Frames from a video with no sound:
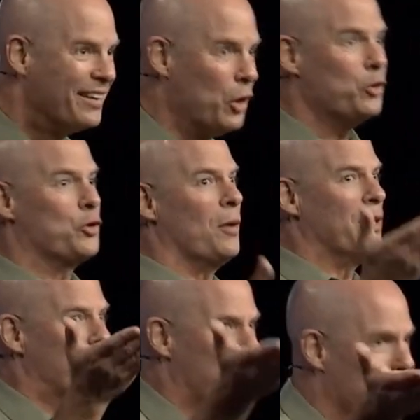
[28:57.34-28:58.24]
those who are
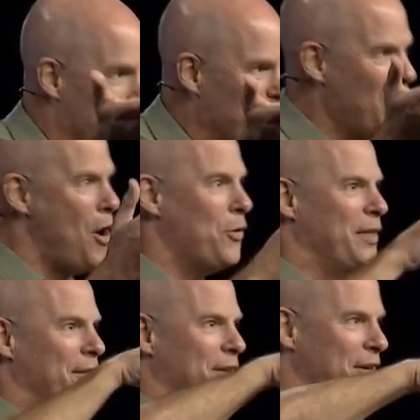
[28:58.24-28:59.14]
mature know
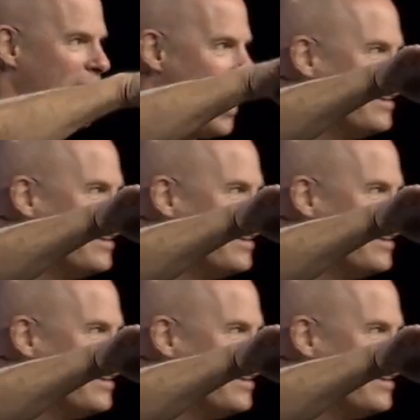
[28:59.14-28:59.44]
that they're not